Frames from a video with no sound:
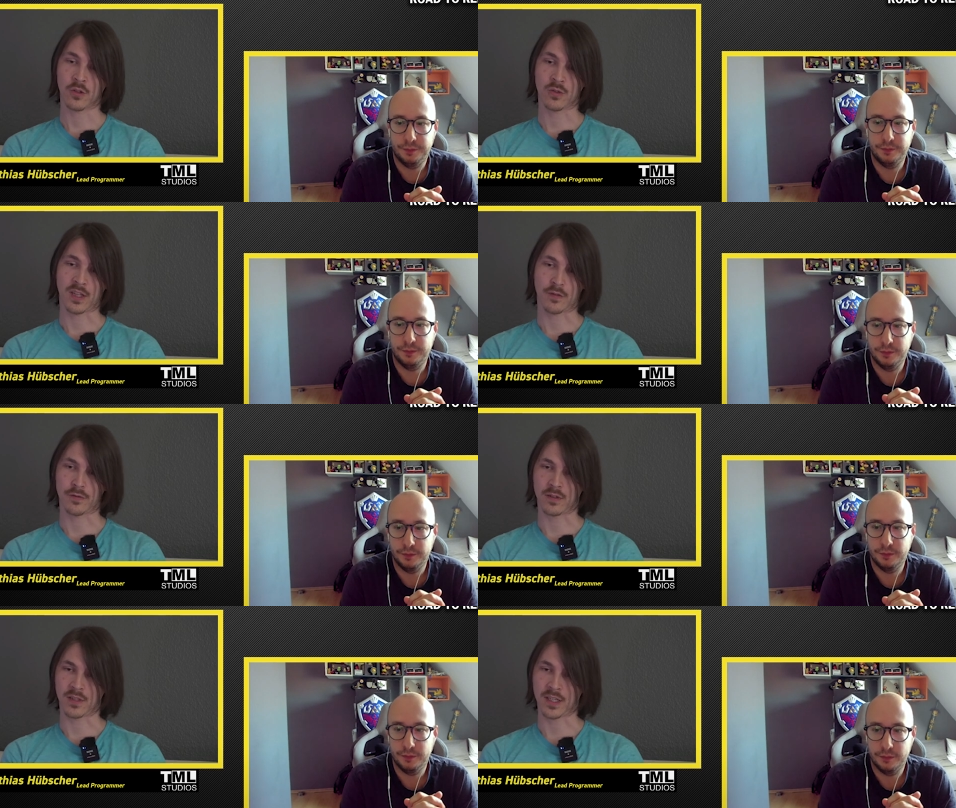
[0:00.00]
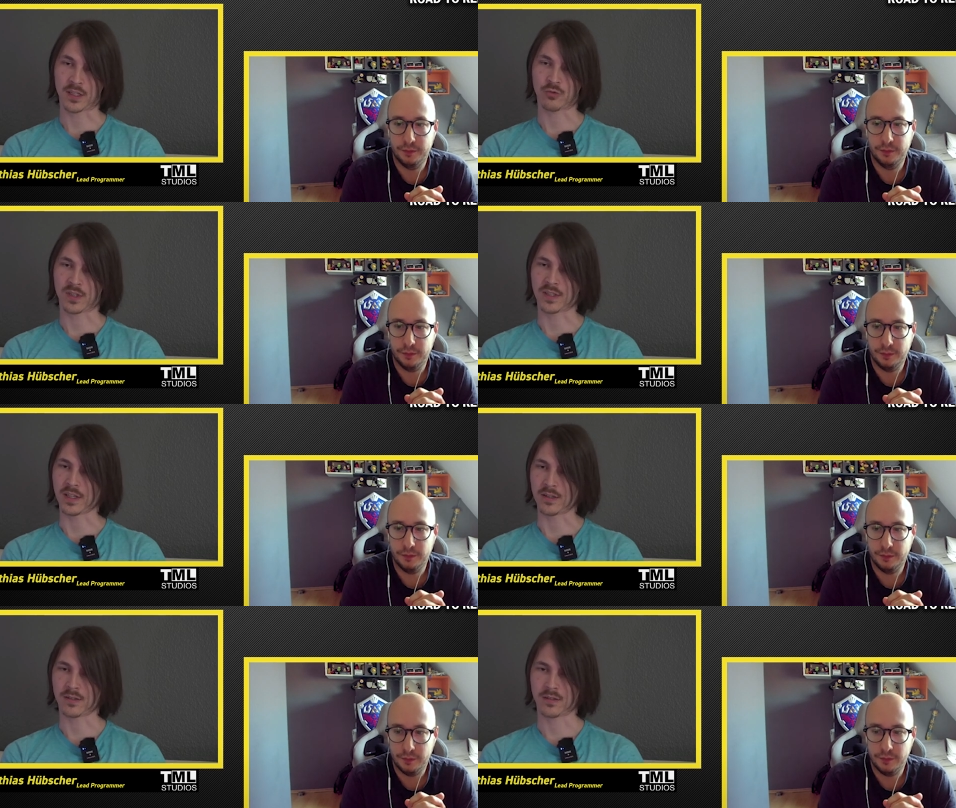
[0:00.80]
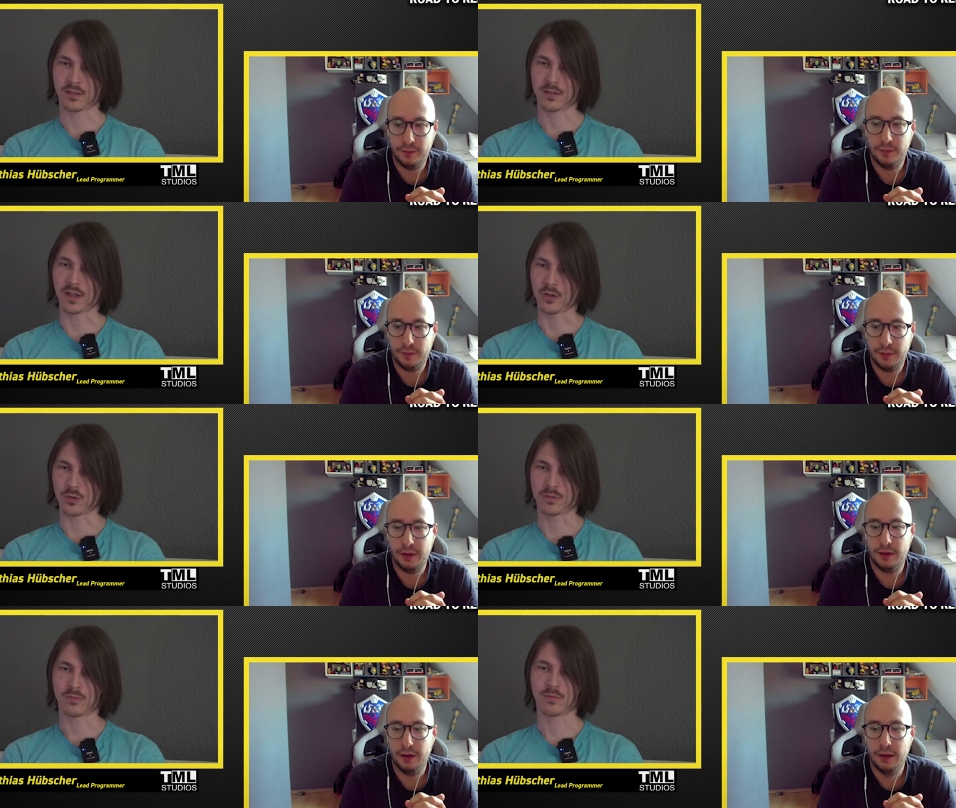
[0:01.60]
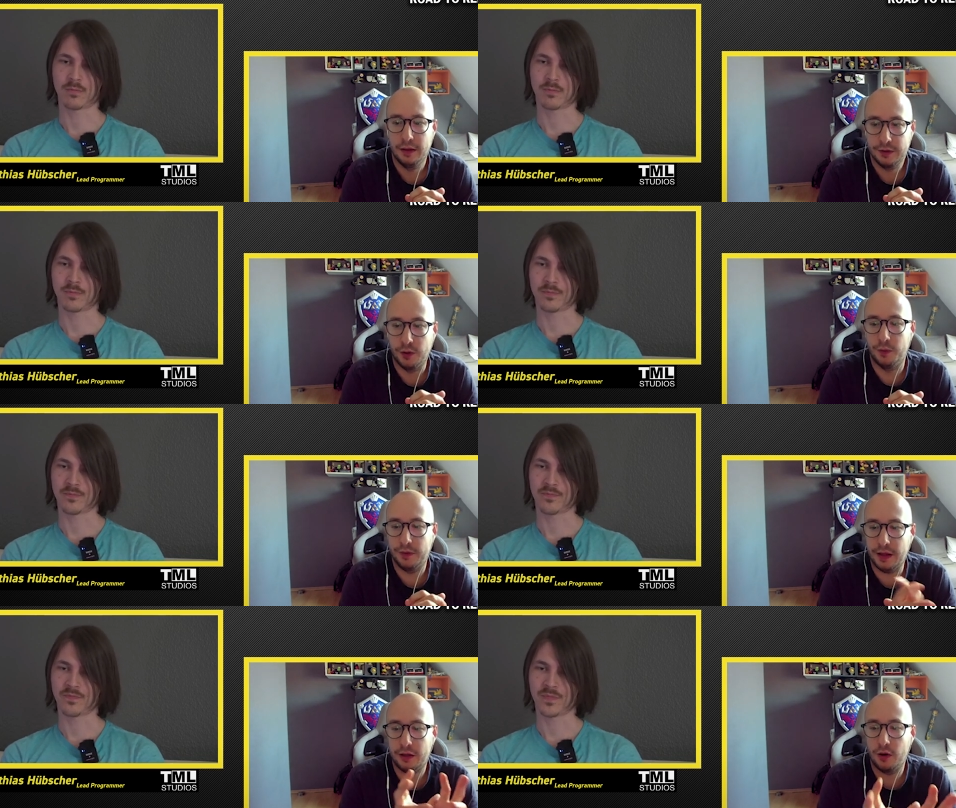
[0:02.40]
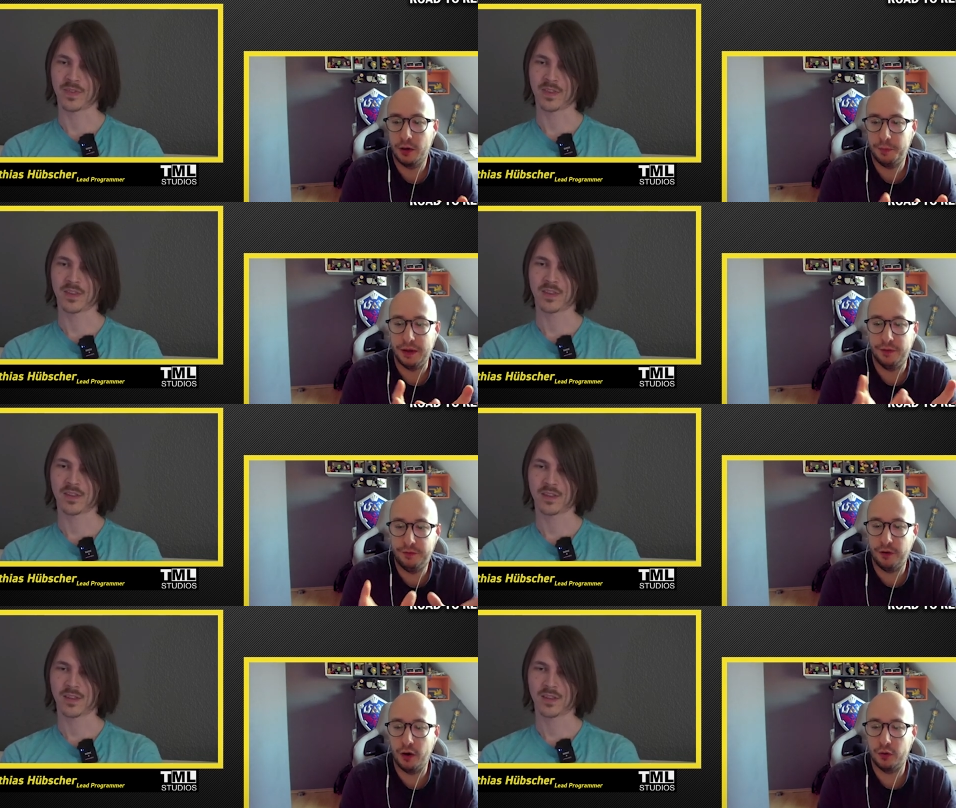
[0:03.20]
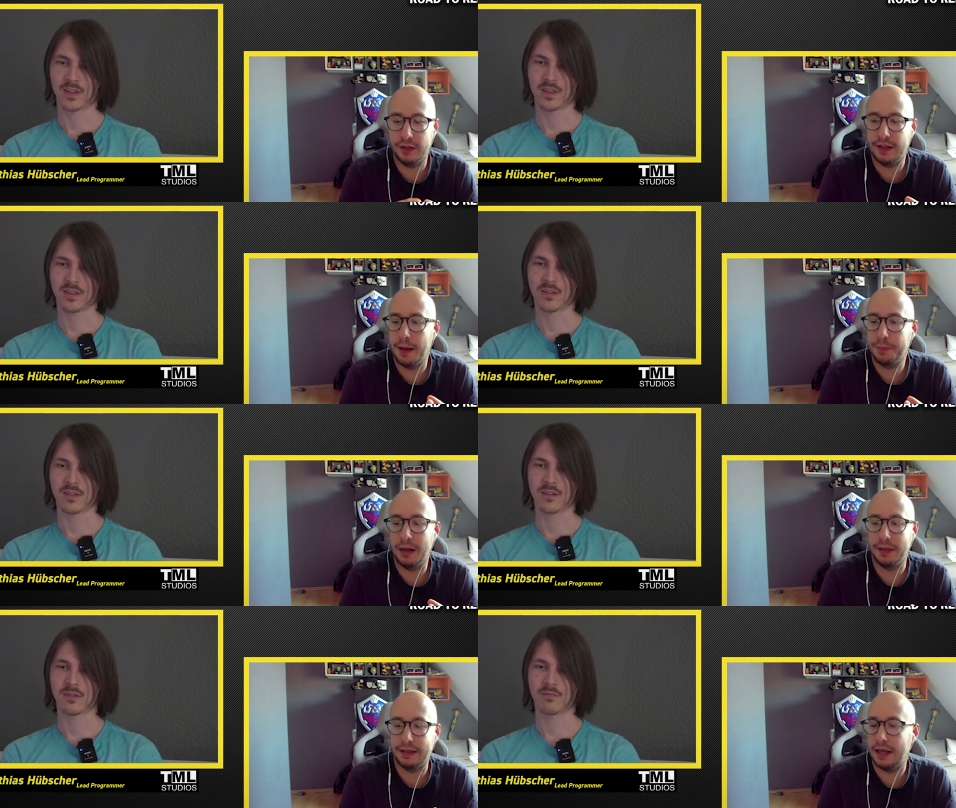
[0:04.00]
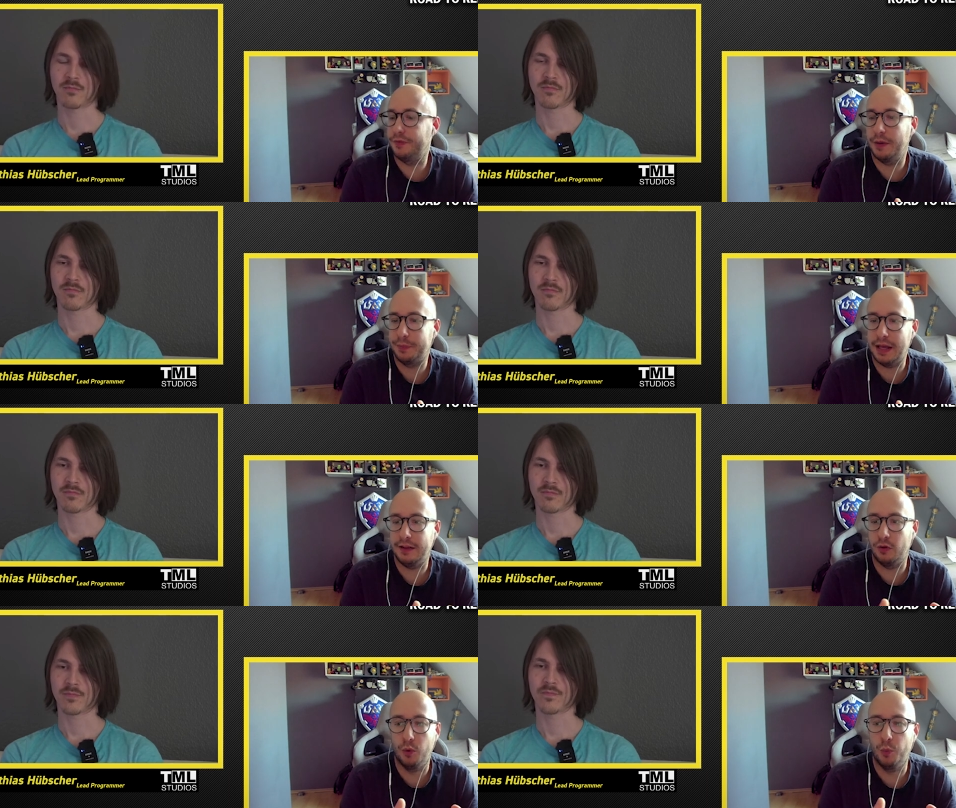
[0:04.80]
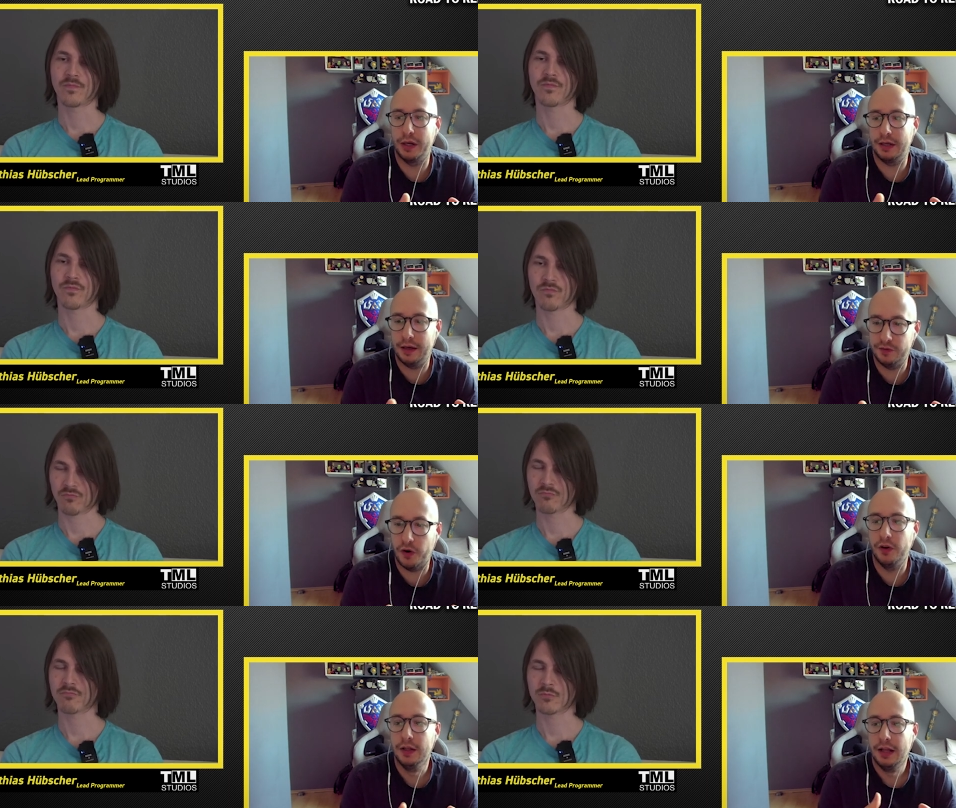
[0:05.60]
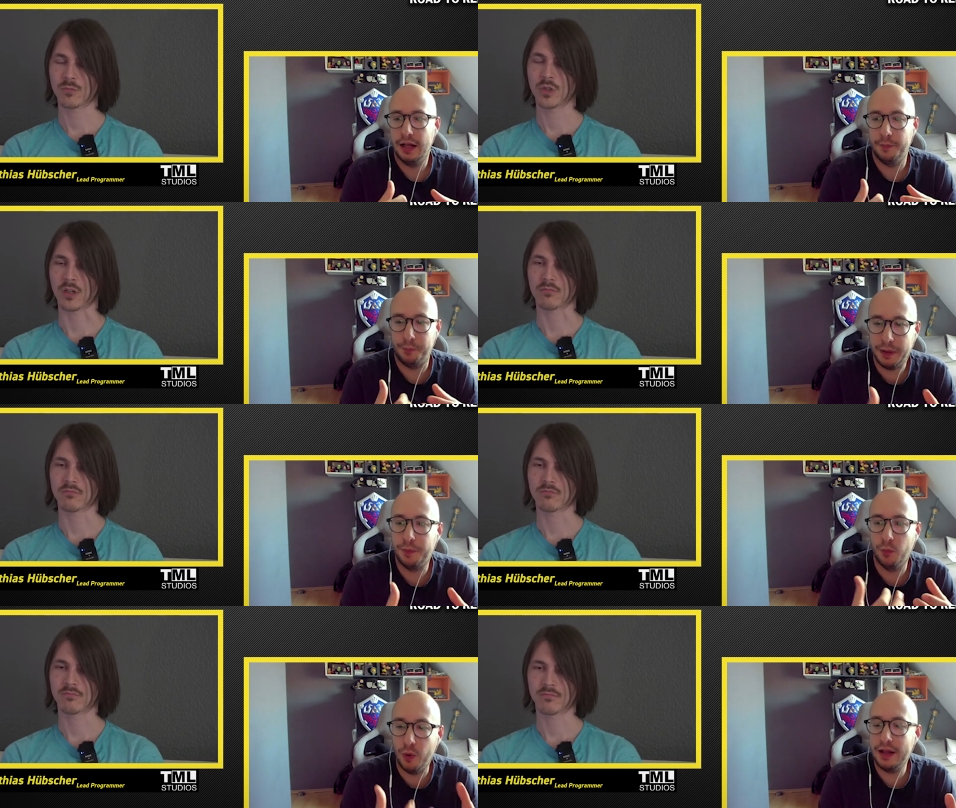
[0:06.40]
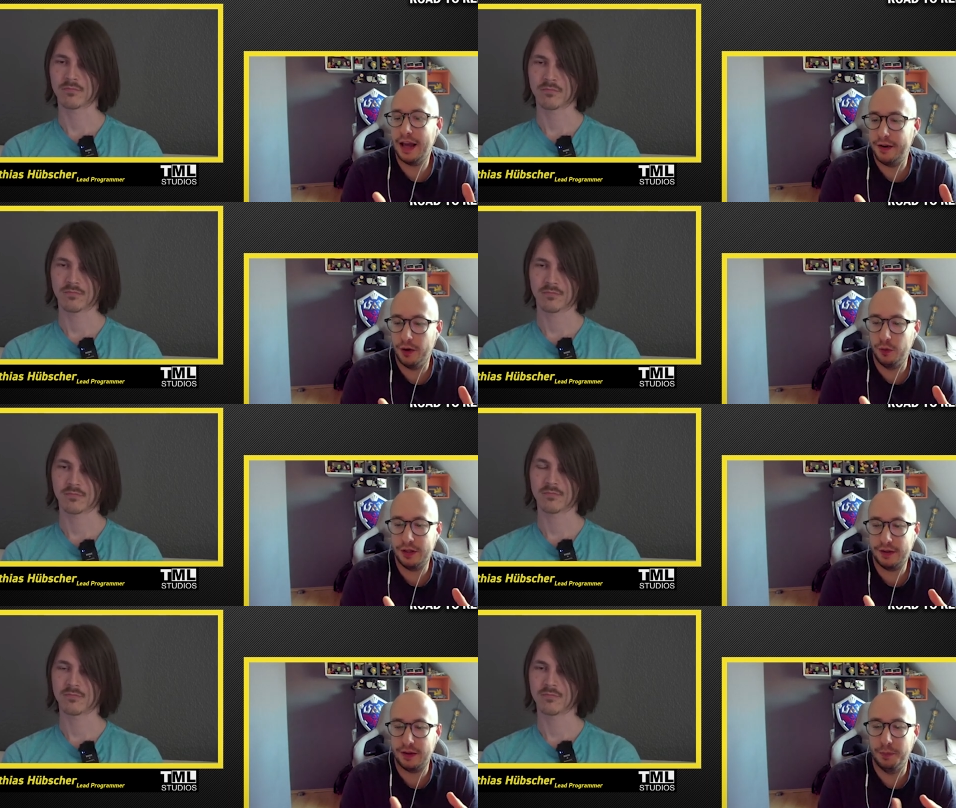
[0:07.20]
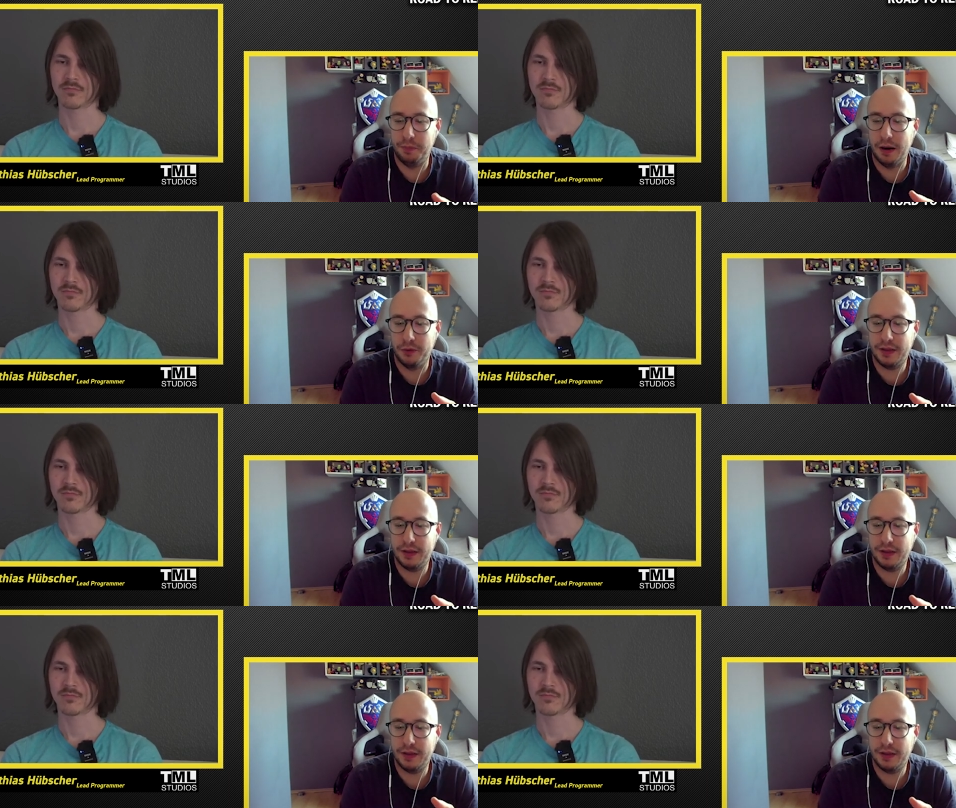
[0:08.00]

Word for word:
Speaker 1: don't have an actual date now.
Speaker 2: So that's gonna be followed in the upcoming dev updates or whatever. And yeah. people will get noticed about